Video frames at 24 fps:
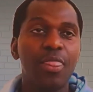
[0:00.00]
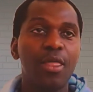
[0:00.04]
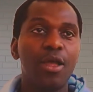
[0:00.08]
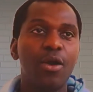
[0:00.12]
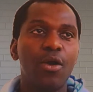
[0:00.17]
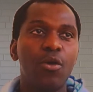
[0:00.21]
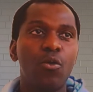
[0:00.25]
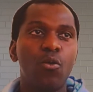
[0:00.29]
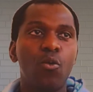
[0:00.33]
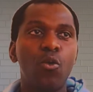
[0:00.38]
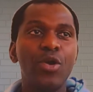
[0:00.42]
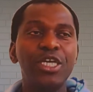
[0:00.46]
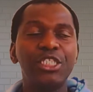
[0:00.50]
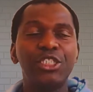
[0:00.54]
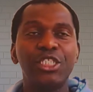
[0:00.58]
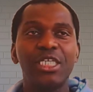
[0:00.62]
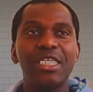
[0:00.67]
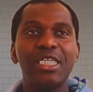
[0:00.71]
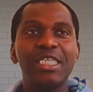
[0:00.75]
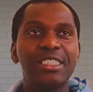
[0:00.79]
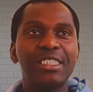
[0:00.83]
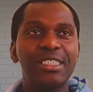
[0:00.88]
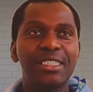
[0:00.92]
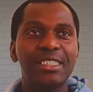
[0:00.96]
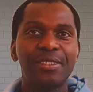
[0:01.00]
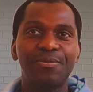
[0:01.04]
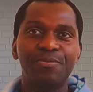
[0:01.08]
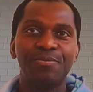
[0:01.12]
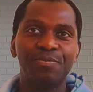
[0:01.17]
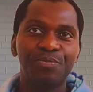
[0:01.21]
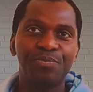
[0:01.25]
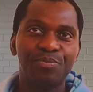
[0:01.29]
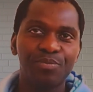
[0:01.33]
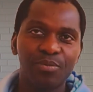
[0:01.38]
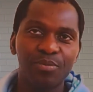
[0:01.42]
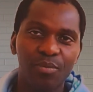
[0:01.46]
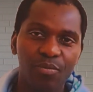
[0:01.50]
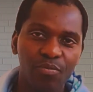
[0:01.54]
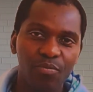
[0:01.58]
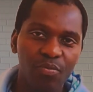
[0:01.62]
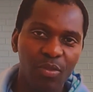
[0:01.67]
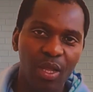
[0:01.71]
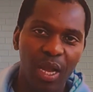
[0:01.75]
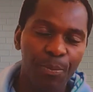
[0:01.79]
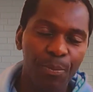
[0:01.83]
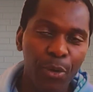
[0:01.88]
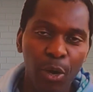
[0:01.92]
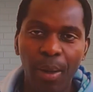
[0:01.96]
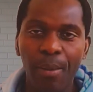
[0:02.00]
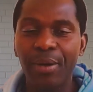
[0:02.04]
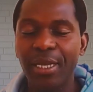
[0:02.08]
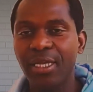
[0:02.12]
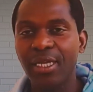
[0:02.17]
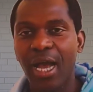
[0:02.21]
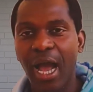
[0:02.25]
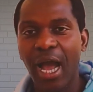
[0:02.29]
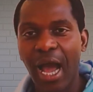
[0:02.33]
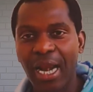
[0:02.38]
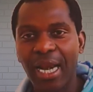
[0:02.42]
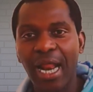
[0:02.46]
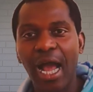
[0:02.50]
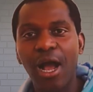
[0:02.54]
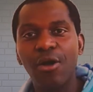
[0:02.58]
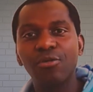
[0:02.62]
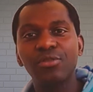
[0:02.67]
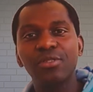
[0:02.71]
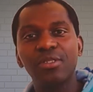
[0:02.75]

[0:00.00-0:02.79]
which is probably around